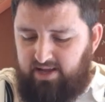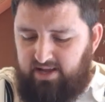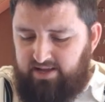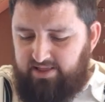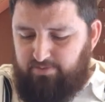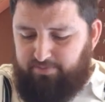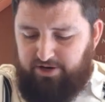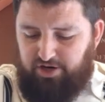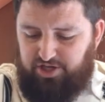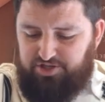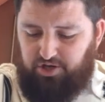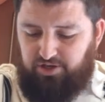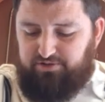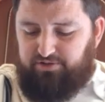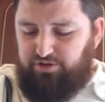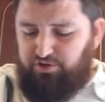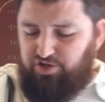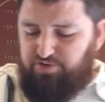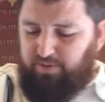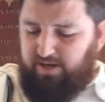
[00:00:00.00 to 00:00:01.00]
The Midrash
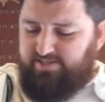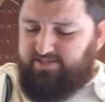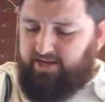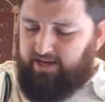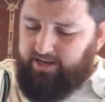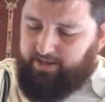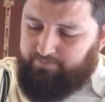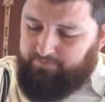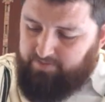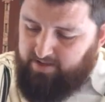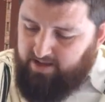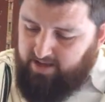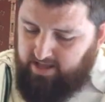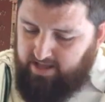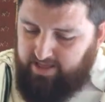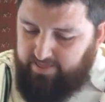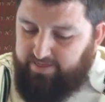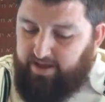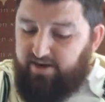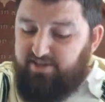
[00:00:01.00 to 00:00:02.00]
continues by saying,
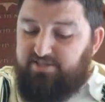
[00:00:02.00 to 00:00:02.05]
There